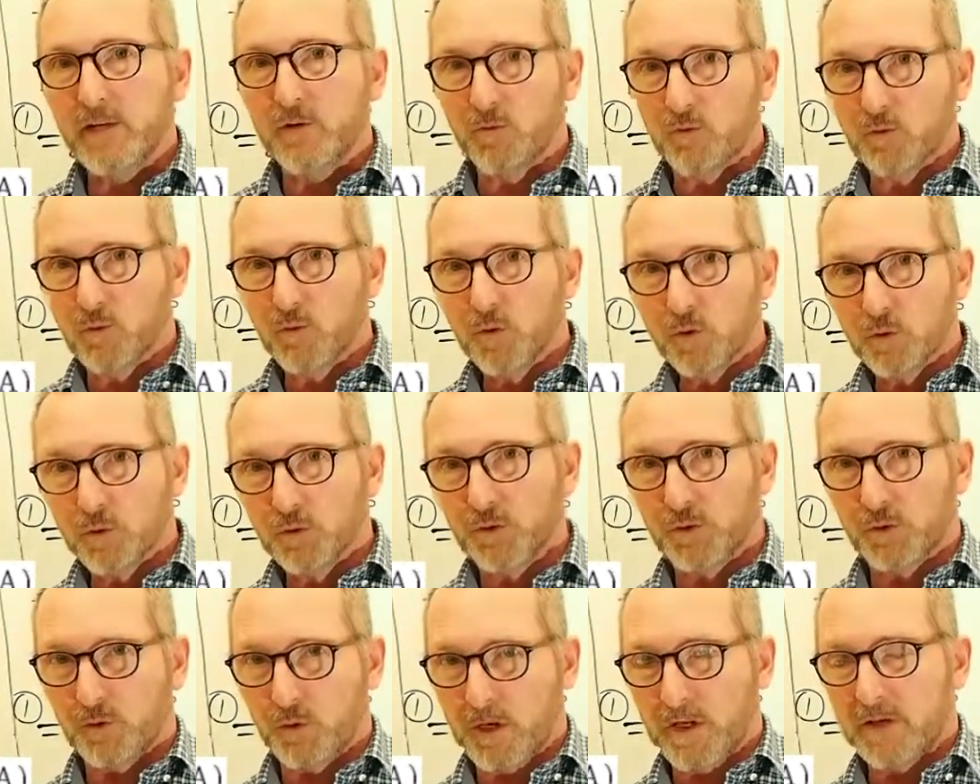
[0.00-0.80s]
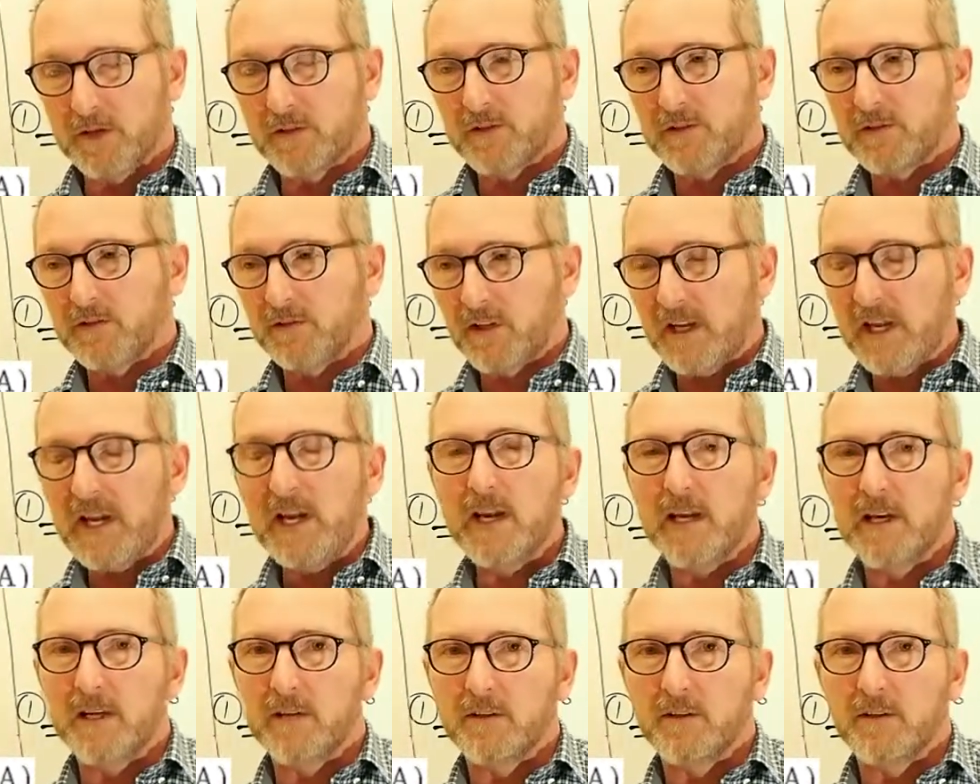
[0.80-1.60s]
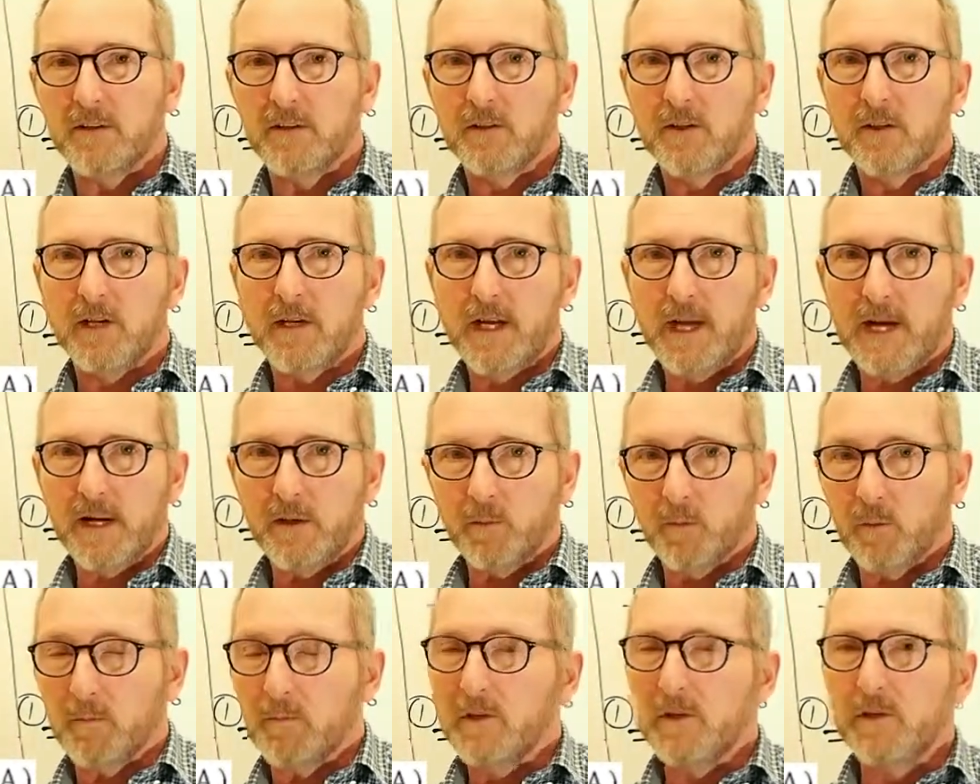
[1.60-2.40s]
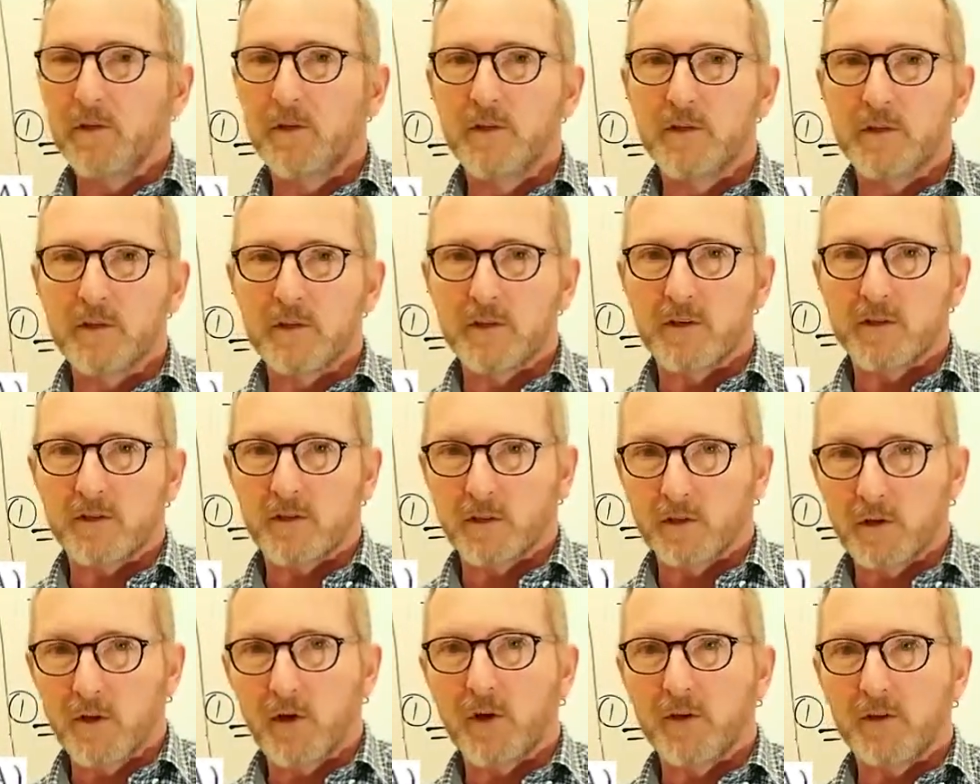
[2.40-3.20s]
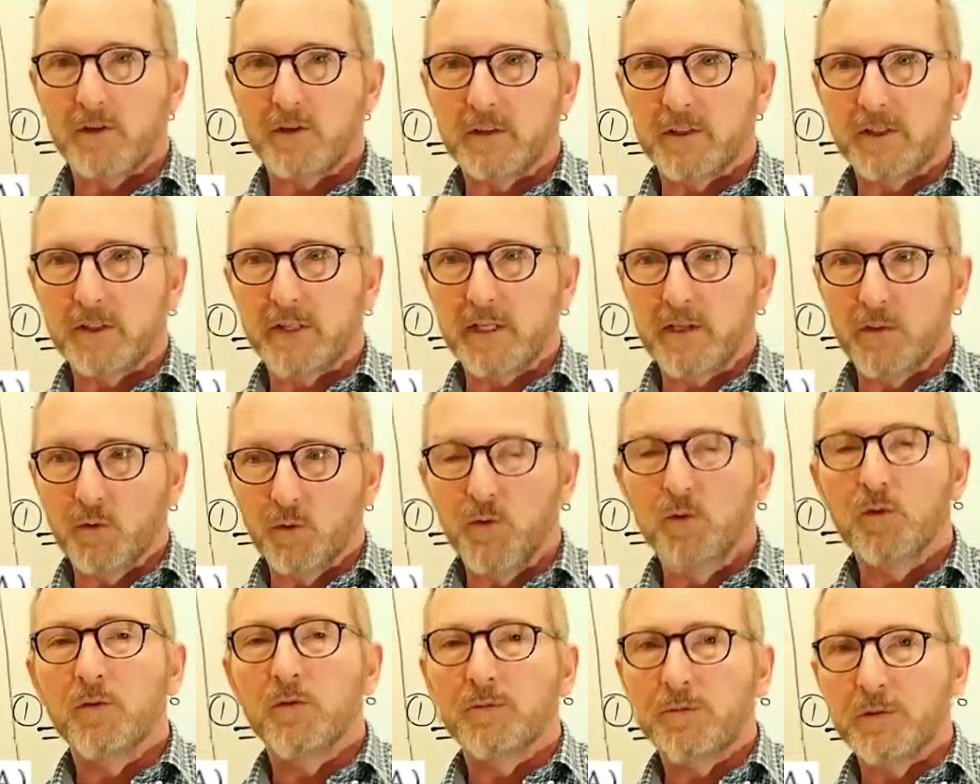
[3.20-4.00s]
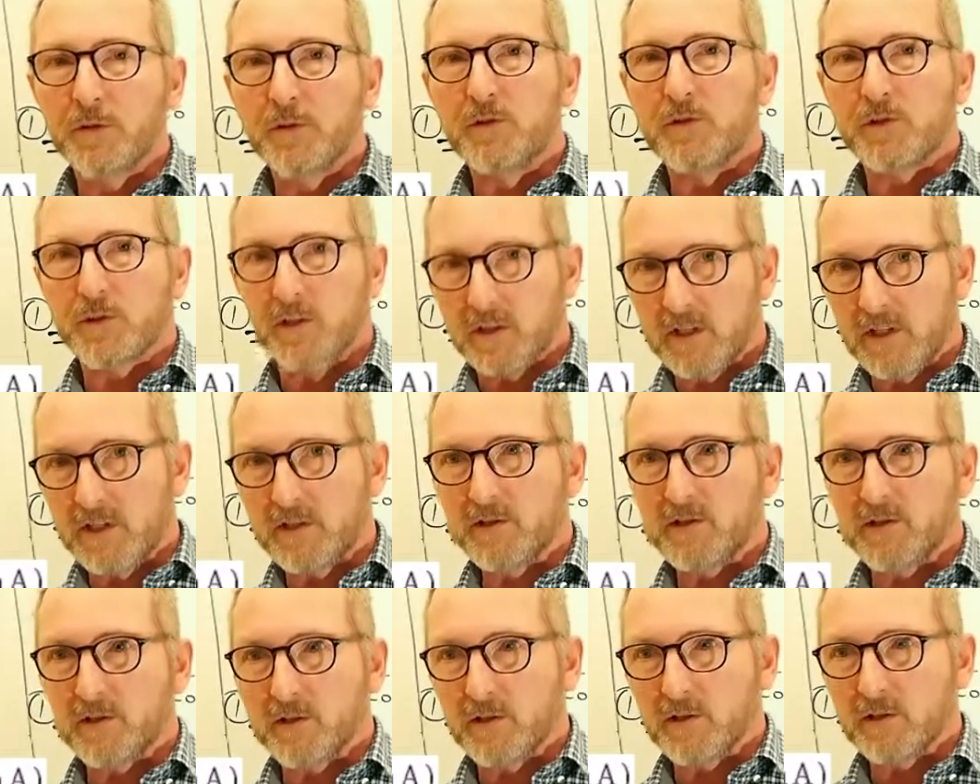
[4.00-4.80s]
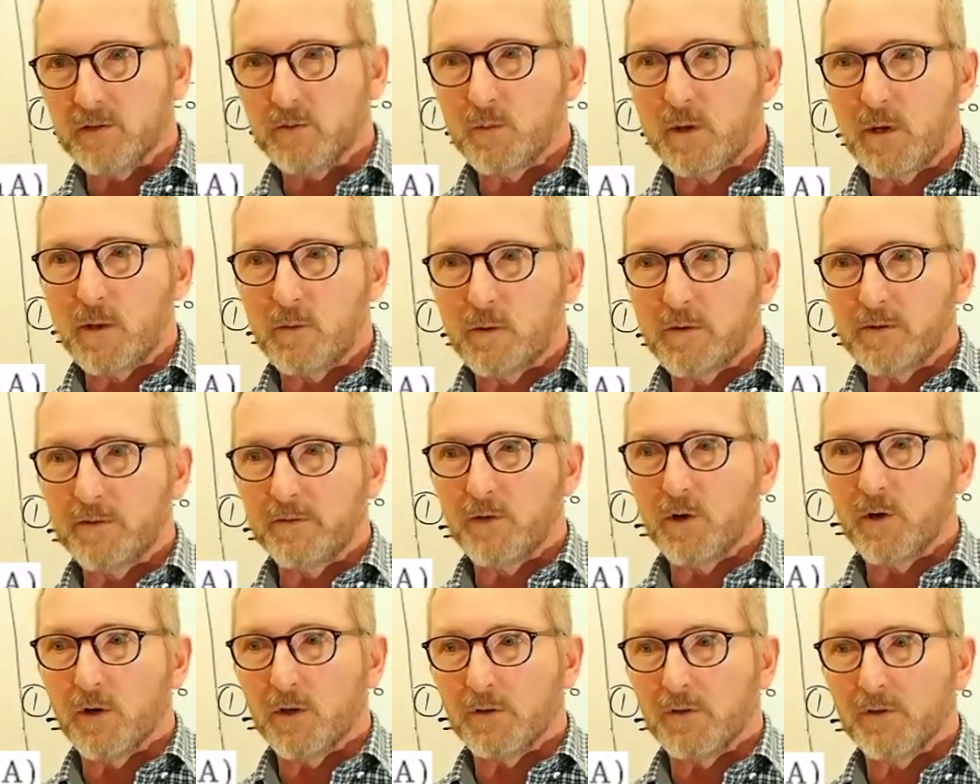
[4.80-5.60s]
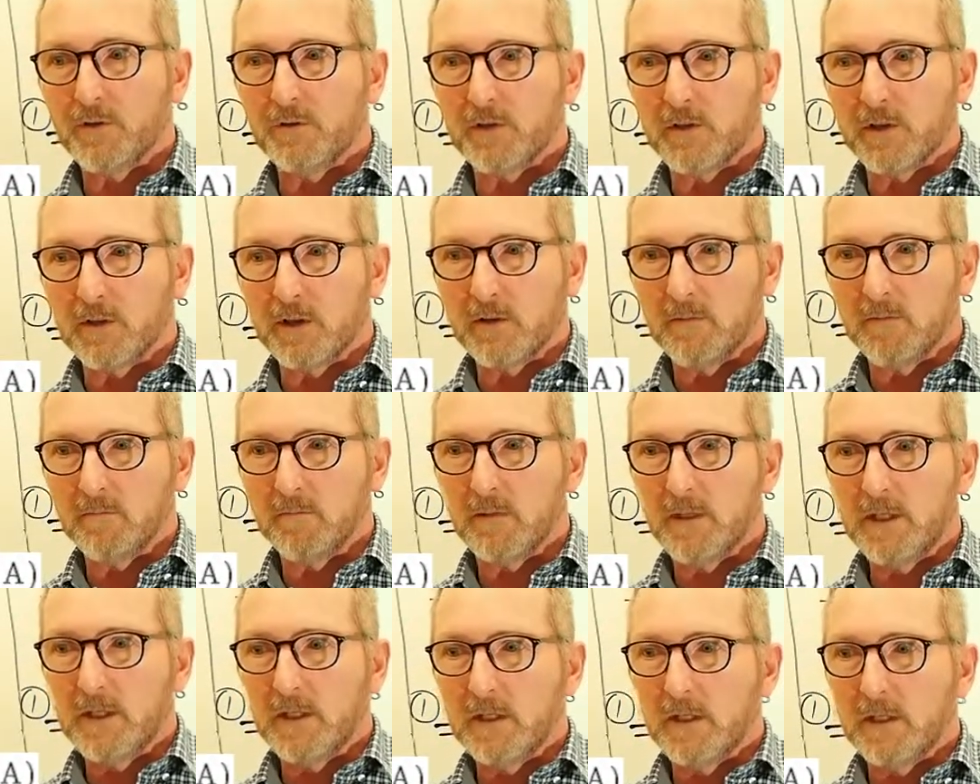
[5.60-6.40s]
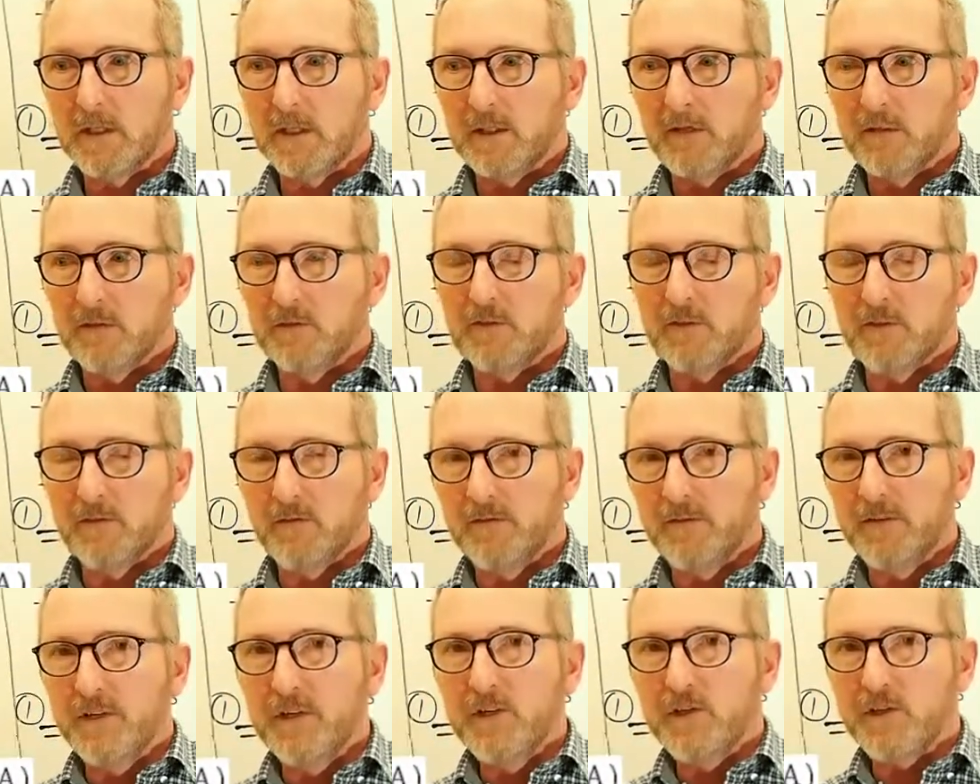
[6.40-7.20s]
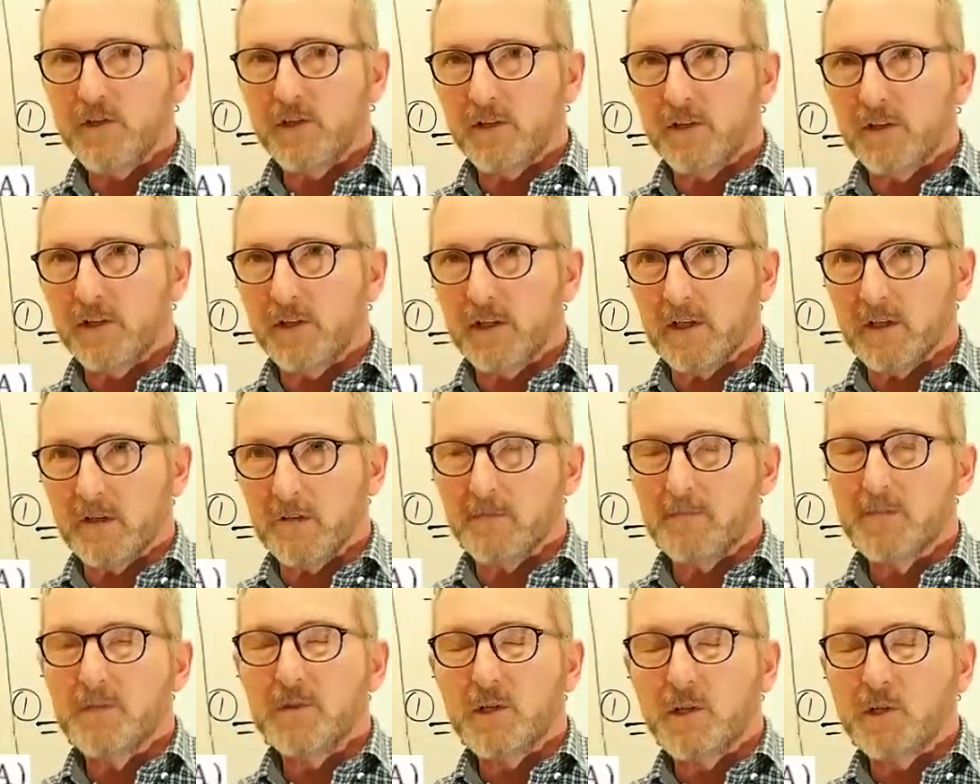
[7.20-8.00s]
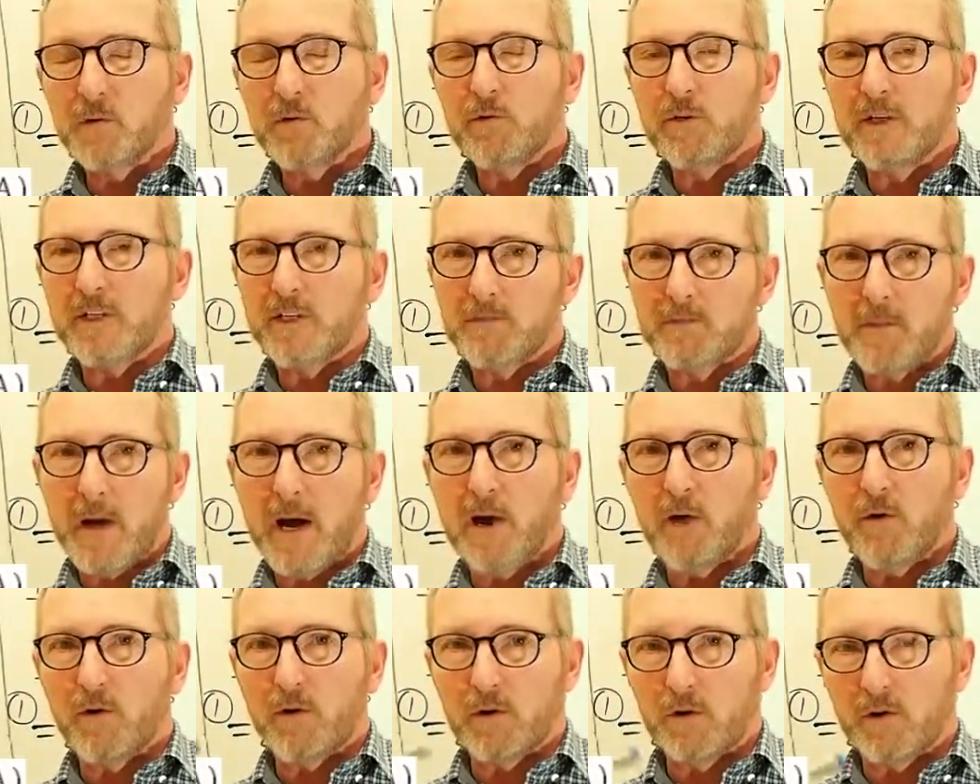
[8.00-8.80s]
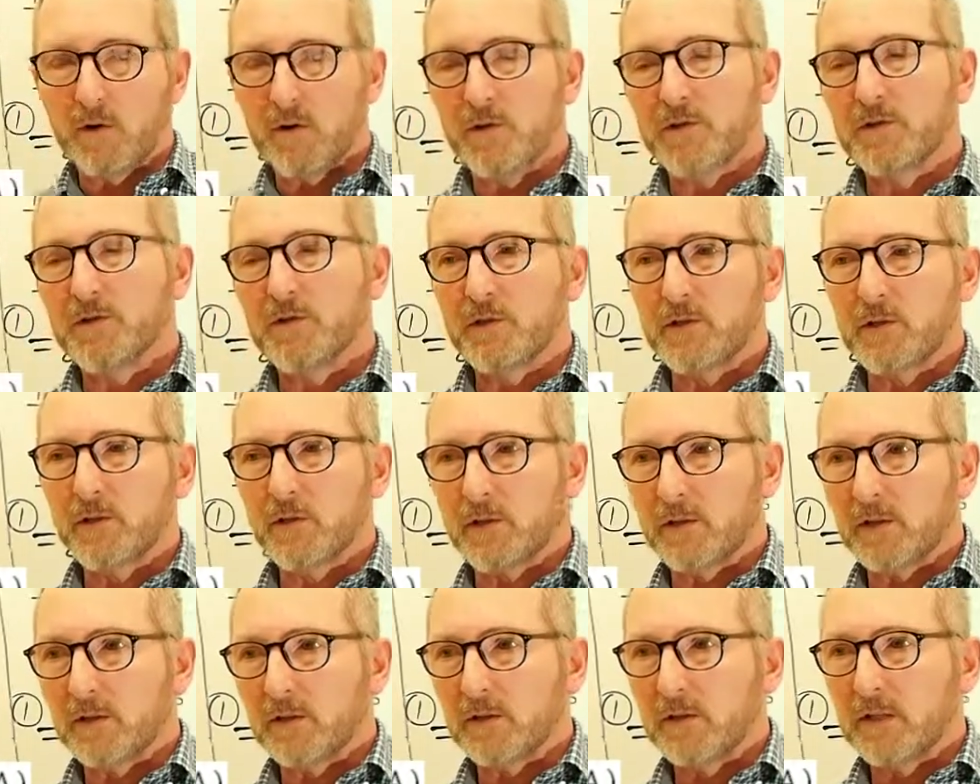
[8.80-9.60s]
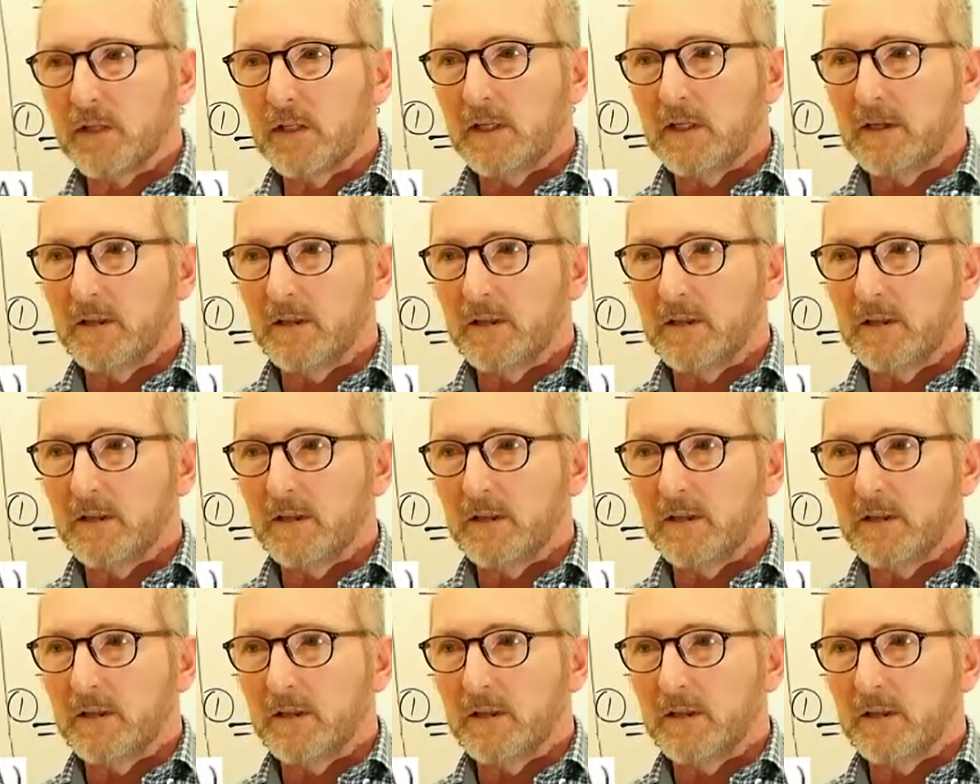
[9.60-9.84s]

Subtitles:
rule to understand, and we'll be using this a lot in all future lessons where we've got division in a series parallel circuit.